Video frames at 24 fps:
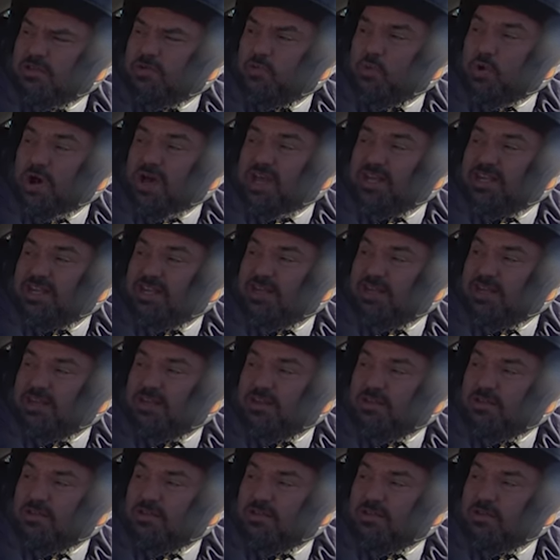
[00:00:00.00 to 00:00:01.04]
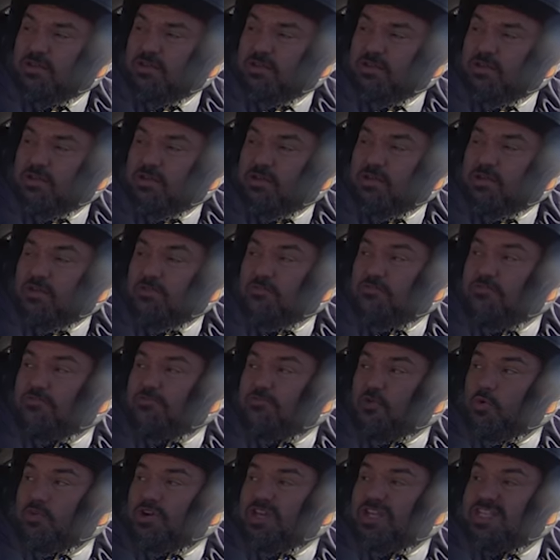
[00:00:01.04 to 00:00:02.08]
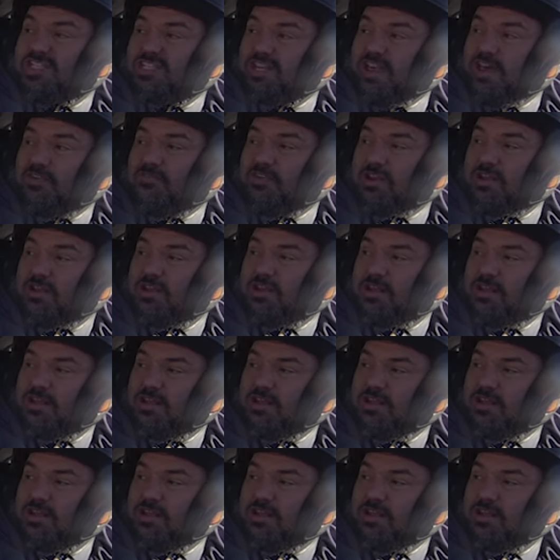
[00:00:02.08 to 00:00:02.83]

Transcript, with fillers: 47-7. What? 47? 47? Yeah.